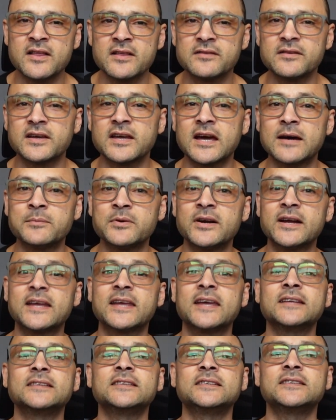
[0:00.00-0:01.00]
The camera
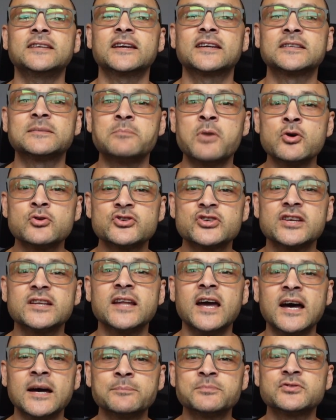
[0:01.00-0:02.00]
can detect
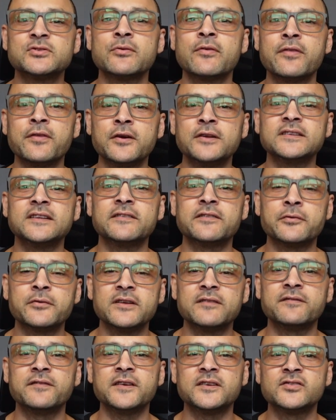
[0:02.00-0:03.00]
motion up to
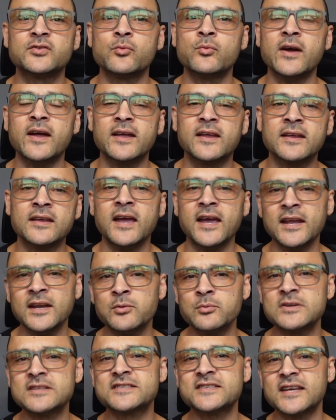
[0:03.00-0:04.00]
33 feet away, and
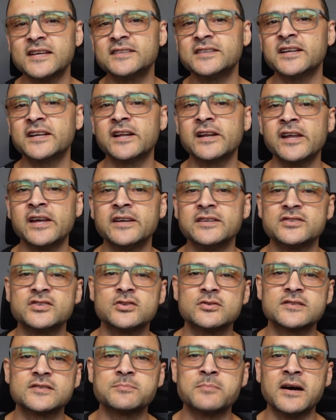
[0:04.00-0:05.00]
it will send an alert to
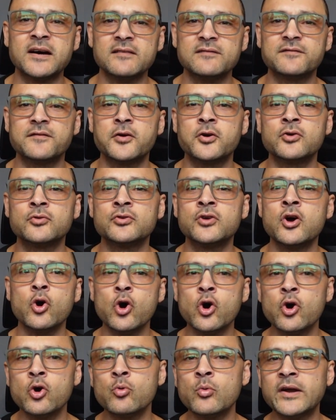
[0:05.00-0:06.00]
your smartphone
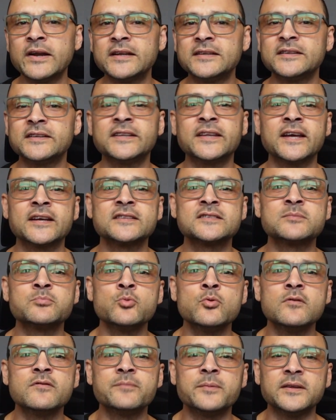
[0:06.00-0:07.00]
or when it detects
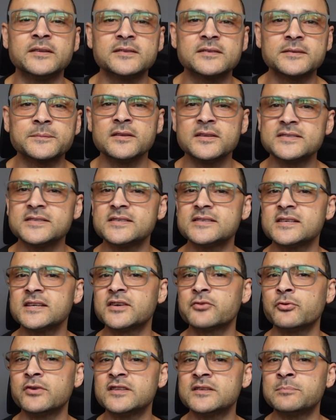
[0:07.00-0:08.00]
movement. This is
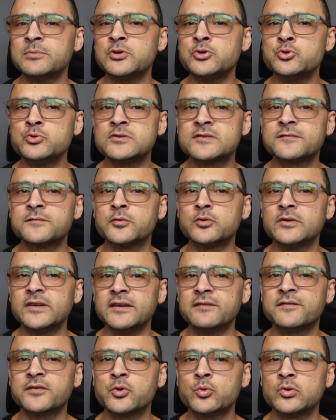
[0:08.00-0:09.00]
incredibly useful
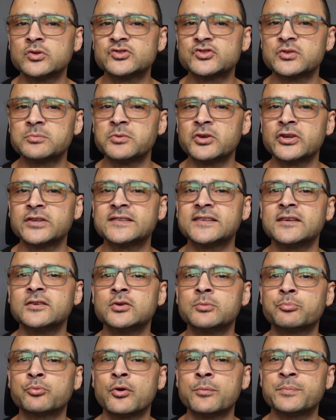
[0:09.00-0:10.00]
if you want to monitor
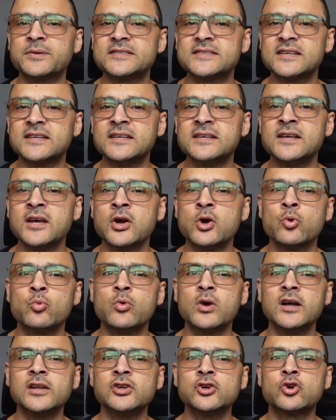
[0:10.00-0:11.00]
your property
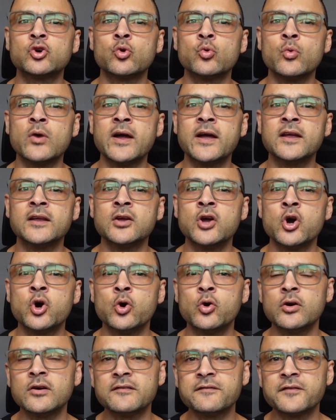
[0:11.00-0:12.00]
while you're away,
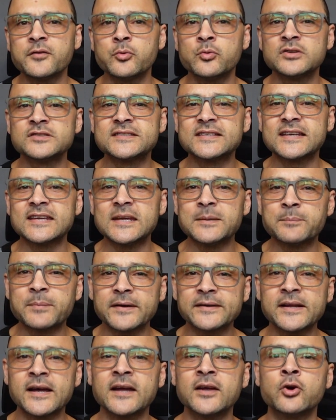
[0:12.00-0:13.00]
or if you want to keep
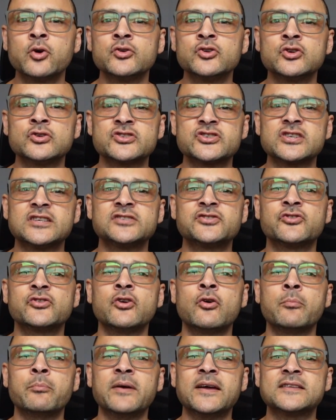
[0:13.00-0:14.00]
an eye on your children
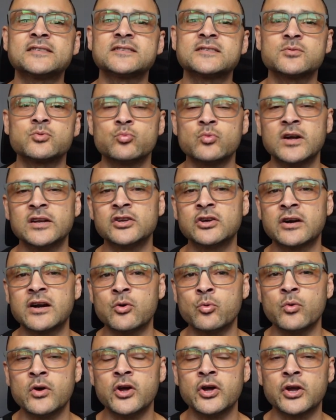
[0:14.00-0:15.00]
or pets while you're
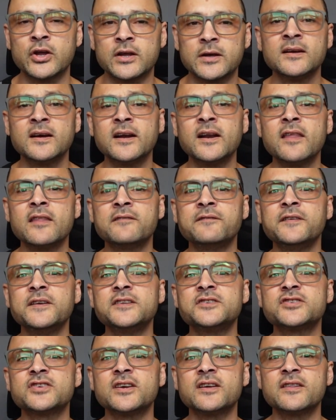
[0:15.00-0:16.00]
at work. Another
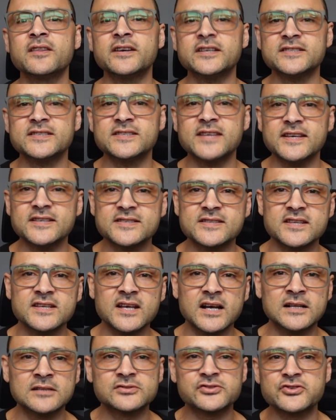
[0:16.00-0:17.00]
feature that sets
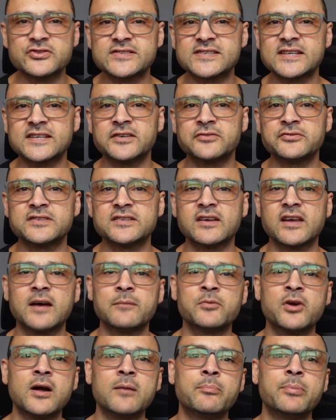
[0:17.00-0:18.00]
the Owltron security
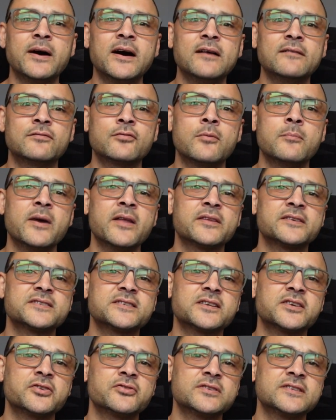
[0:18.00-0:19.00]
camera apart from other
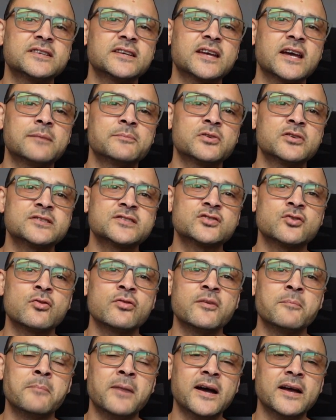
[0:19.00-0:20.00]
security cameras on
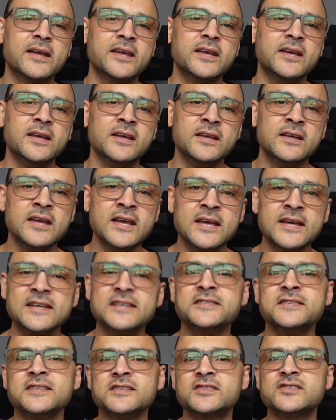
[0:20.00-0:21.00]
the market
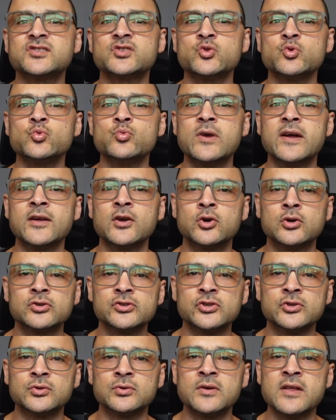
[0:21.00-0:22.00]
is its two-way
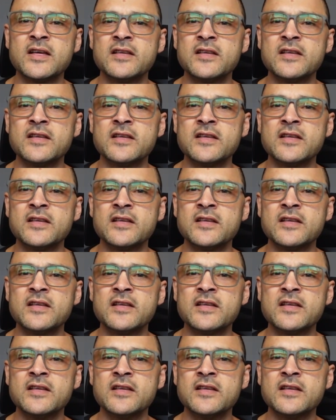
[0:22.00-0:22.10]
audio.